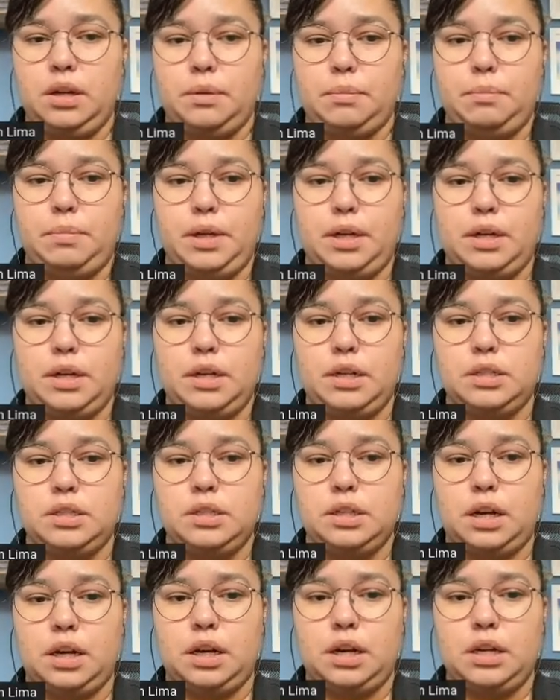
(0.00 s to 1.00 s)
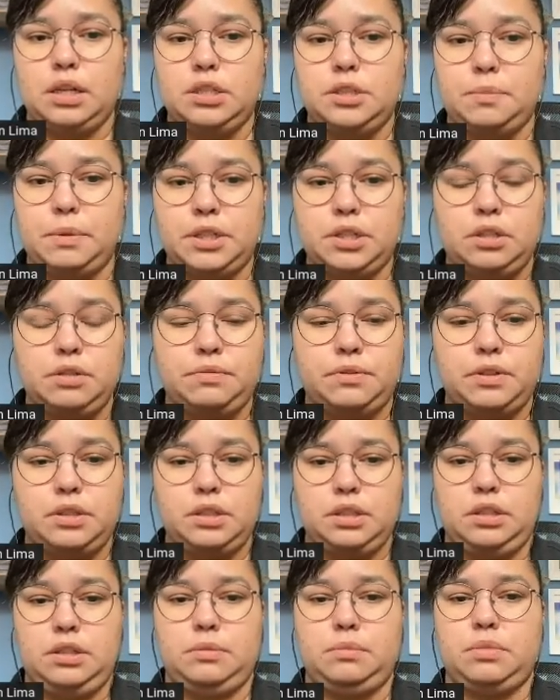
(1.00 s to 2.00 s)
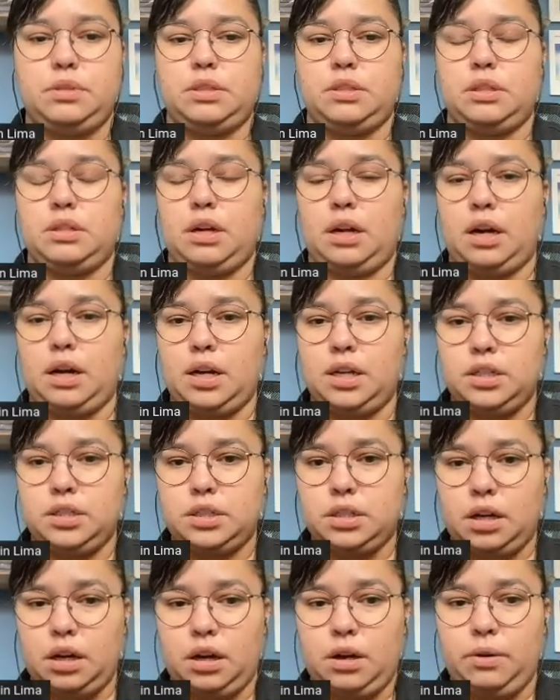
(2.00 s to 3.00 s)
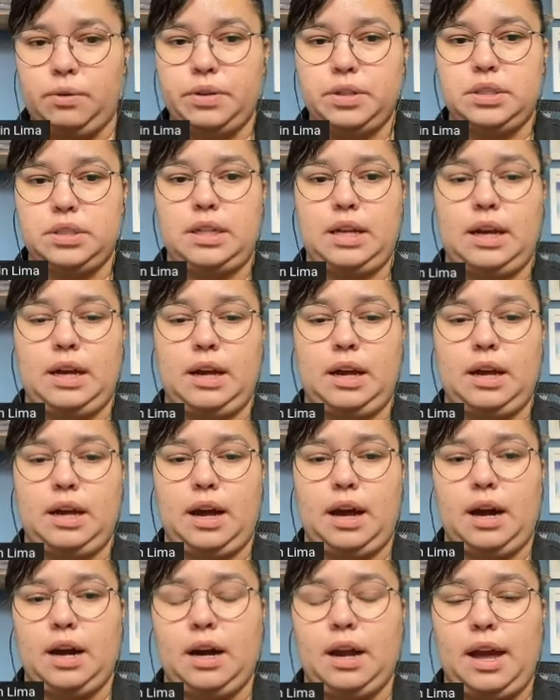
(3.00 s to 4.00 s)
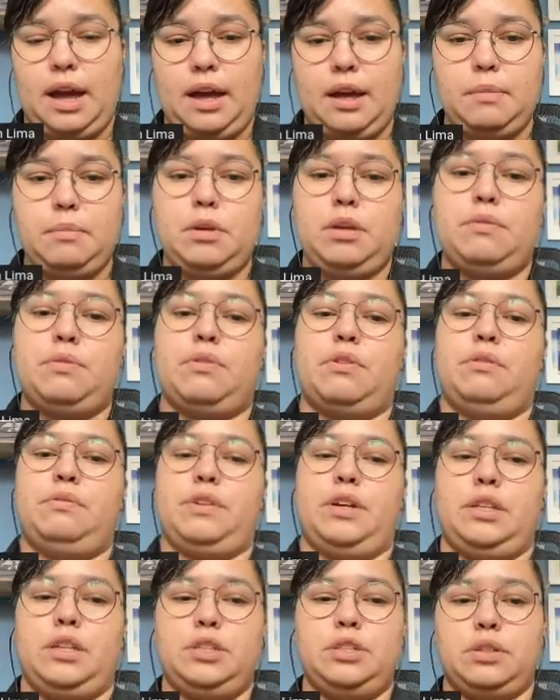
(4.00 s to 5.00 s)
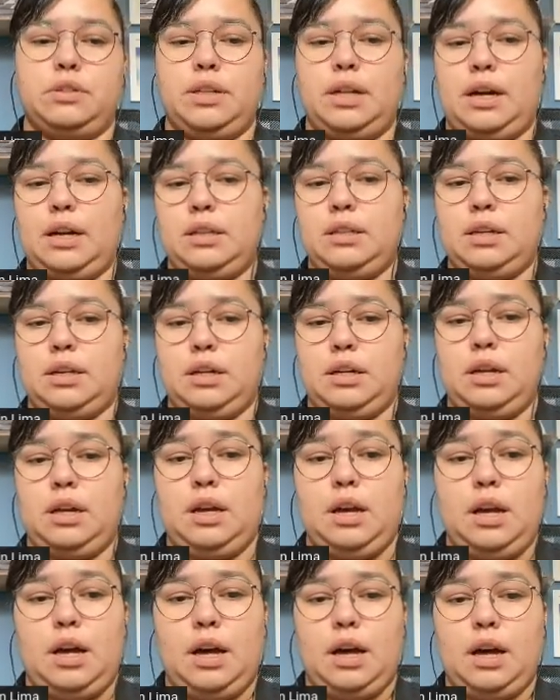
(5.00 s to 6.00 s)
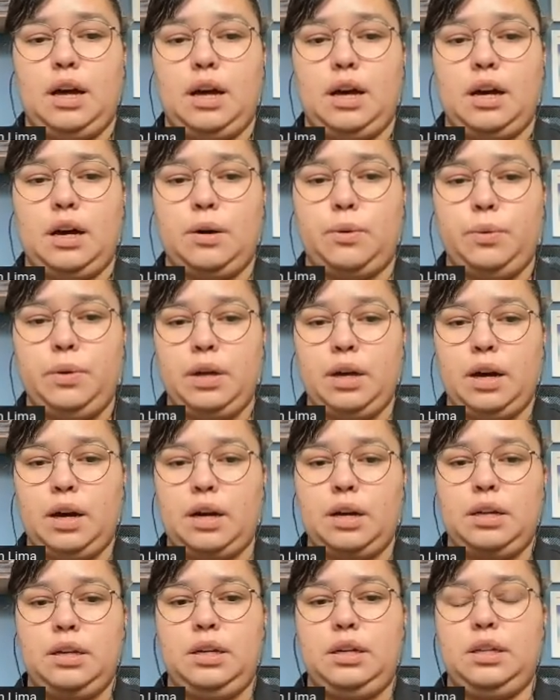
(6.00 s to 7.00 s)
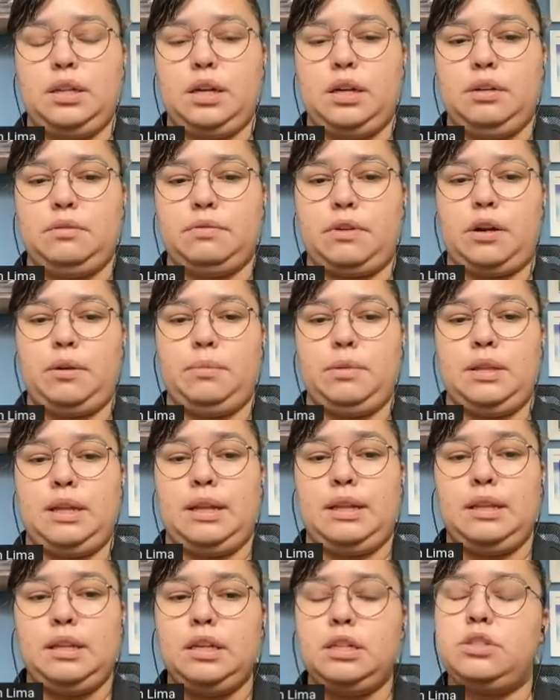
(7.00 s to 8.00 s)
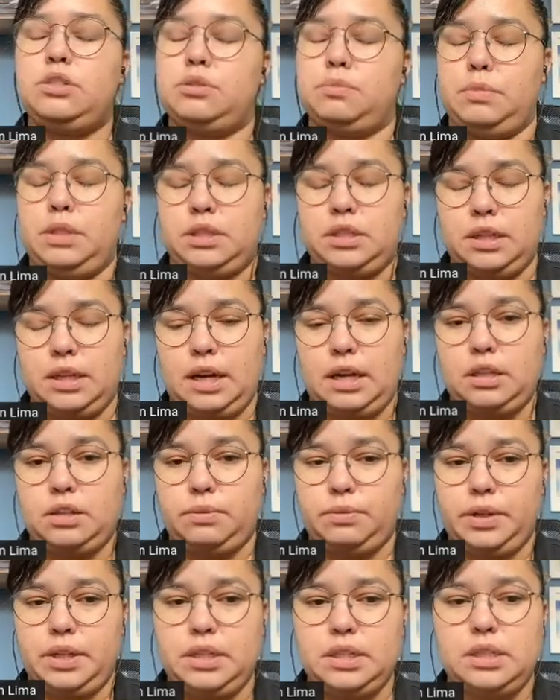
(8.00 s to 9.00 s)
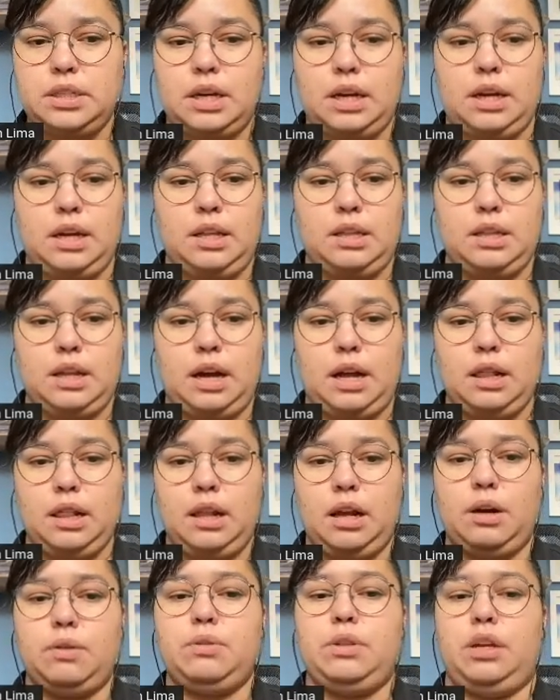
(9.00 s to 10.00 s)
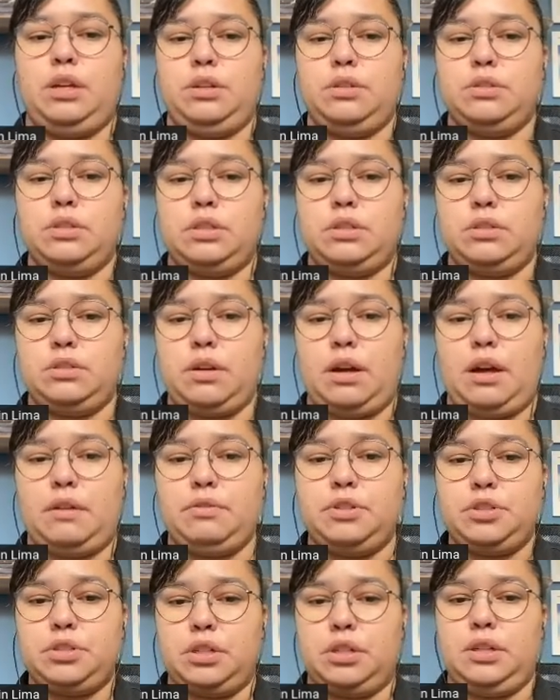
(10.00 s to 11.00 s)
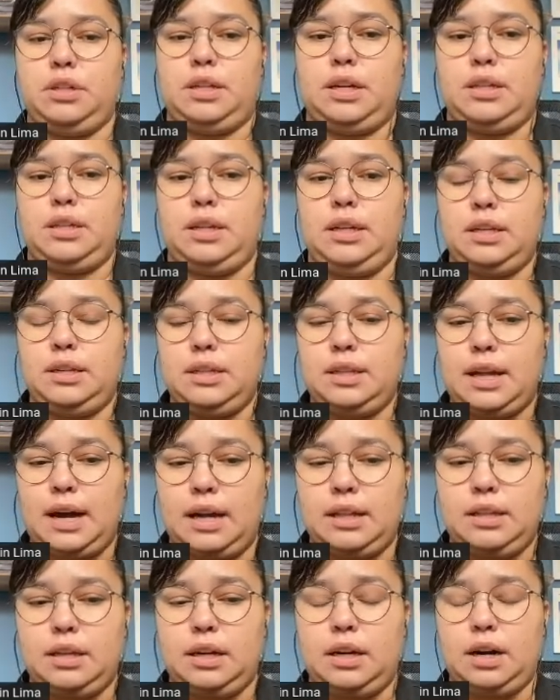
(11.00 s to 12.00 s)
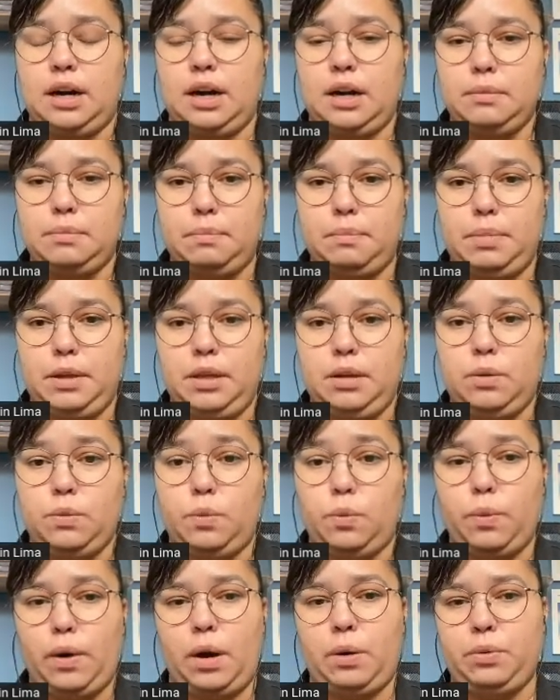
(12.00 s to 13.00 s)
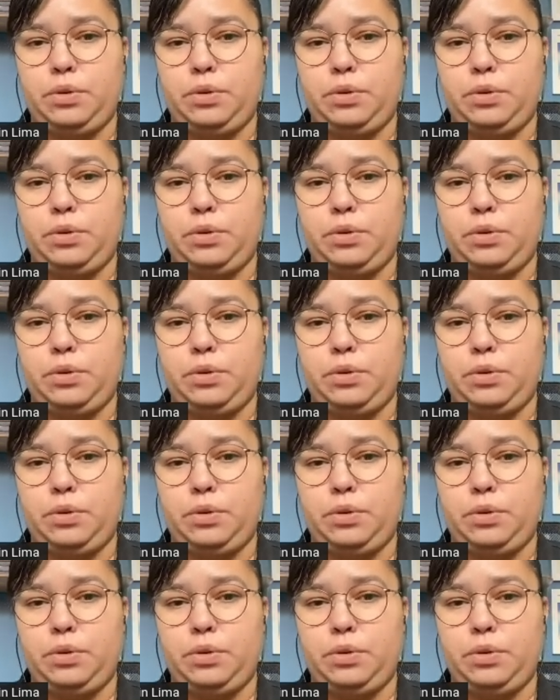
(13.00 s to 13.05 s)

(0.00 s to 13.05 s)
Because especially for teams as ours that are aiming for financial data, we are in an environment that needs to mitigate risk and allow the user to have sure that the data are being well